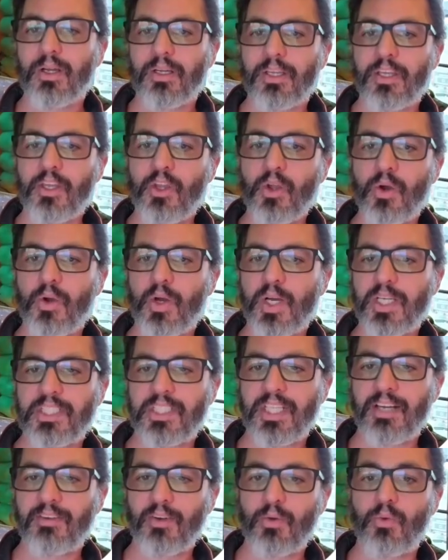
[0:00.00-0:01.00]
QoS
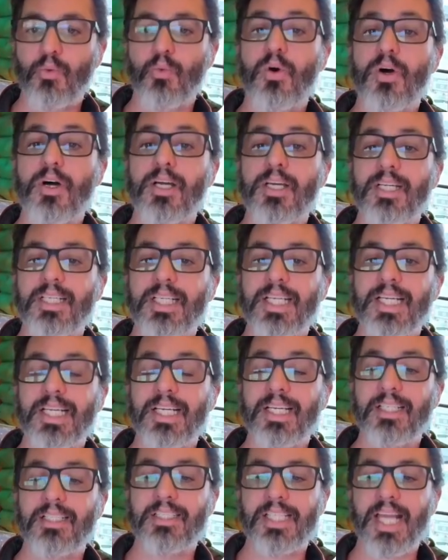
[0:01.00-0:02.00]
level 1
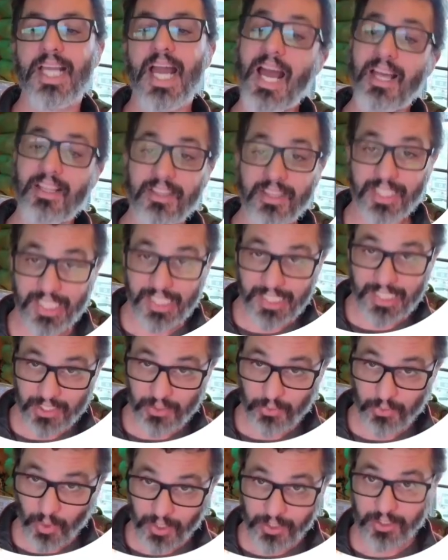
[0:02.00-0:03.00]
is at least
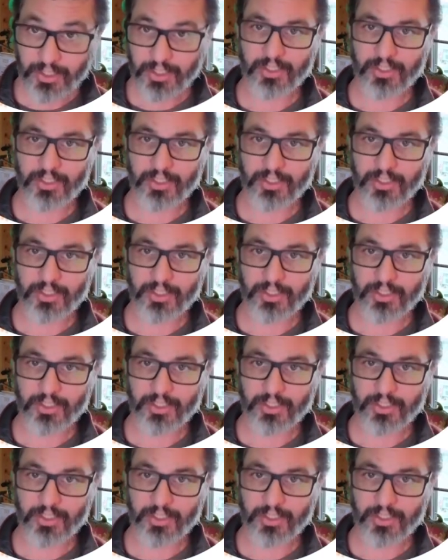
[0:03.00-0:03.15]
once.